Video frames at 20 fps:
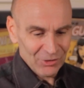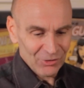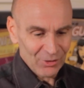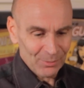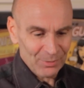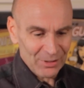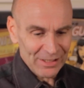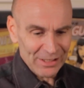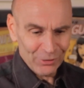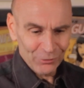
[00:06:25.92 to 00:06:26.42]

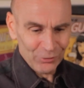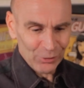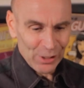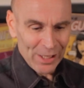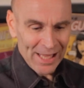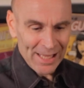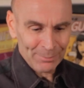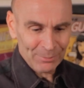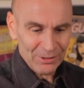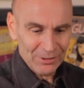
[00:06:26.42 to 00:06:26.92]
else will
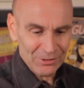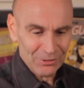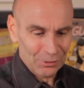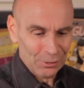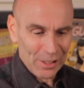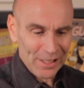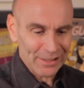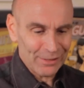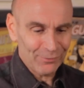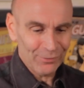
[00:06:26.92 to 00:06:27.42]
happen in your
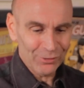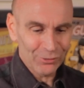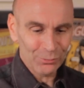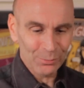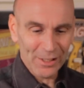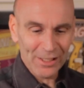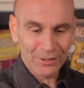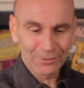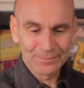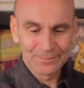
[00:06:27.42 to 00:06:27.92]
life as
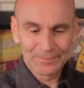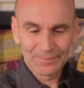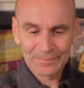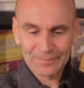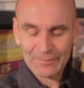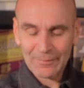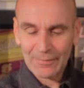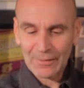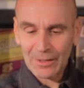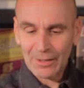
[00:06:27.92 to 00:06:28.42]
well.
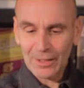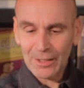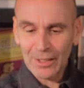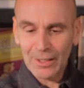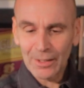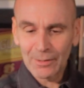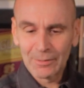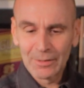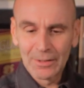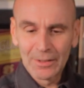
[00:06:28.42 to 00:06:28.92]

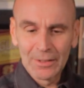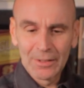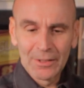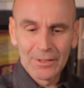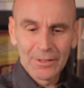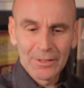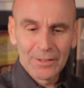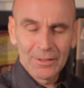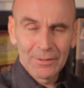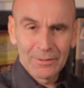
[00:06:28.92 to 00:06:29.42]

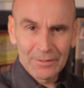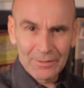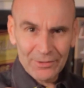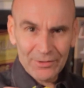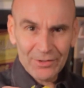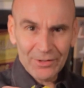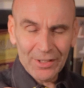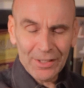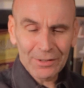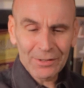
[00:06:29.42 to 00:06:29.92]

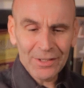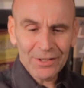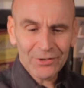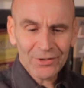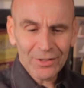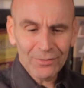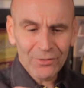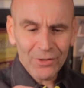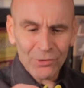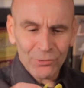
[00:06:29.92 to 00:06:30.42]
But let's
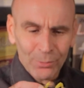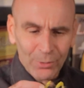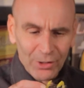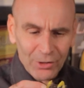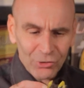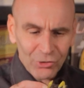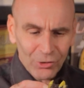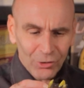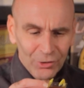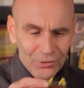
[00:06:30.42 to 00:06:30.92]
give this one
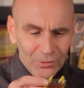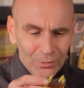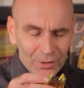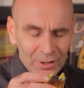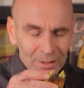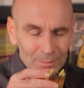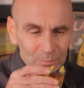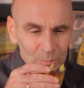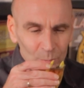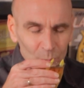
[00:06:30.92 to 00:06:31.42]
a shot,
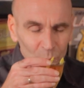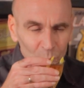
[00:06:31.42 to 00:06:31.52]
okay?